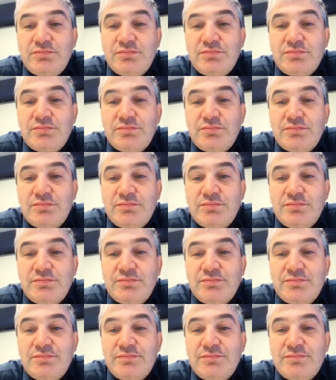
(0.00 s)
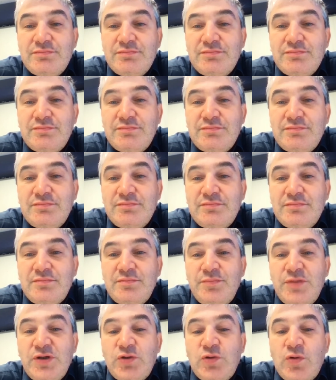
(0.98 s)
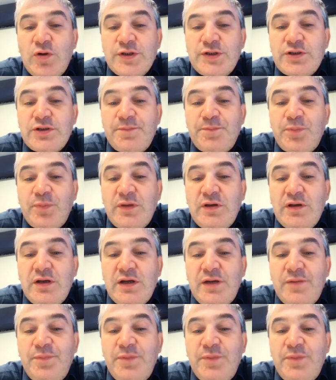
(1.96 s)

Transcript: Yeah, that's true. I've seen it. Yeah.